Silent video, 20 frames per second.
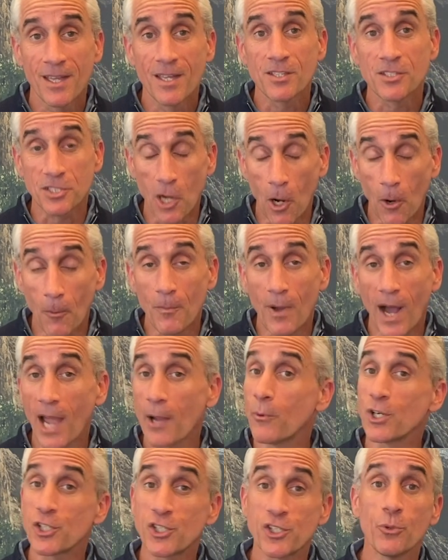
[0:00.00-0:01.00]
So I
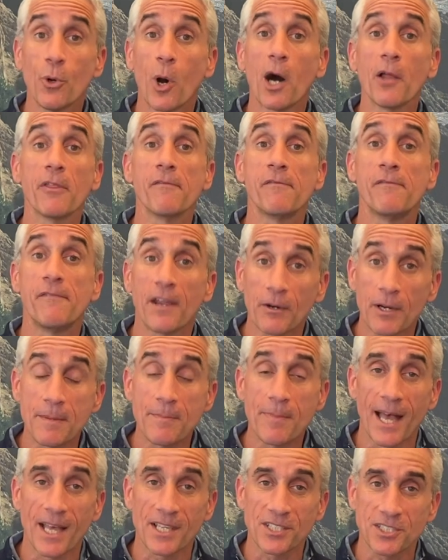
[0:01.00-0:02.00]
wish you all the very
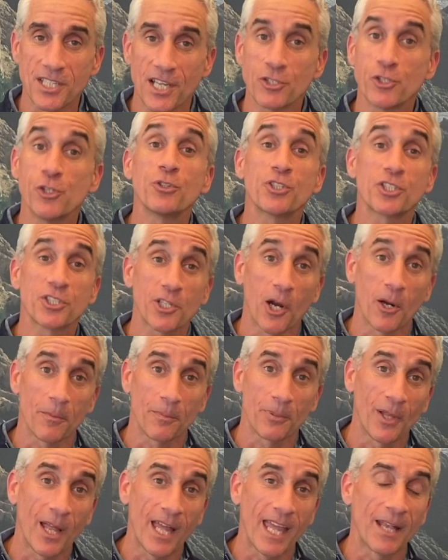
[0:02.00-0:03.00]
best as you start
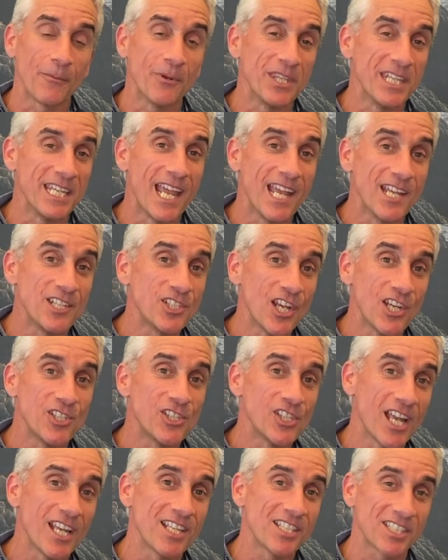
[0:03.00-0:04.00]
playing when the
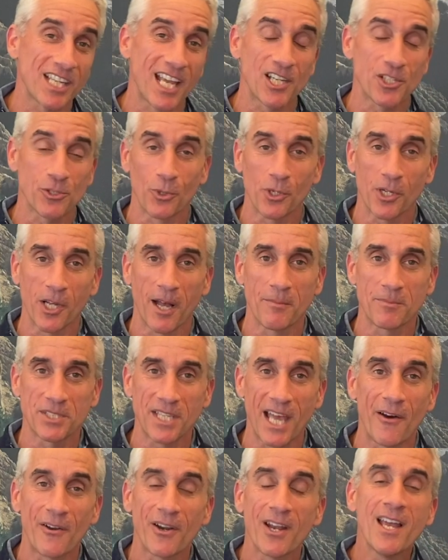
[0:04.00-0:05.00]
AJGA schedule comes
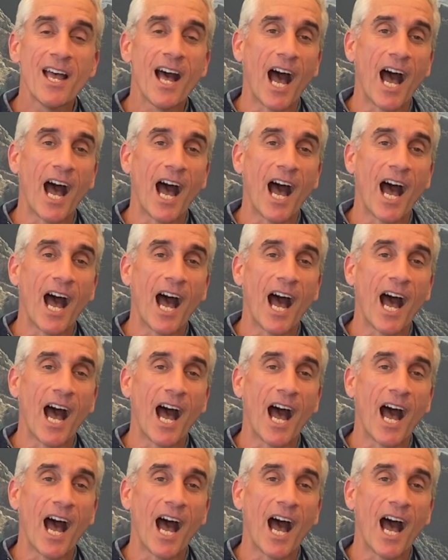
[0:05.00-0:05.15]
out.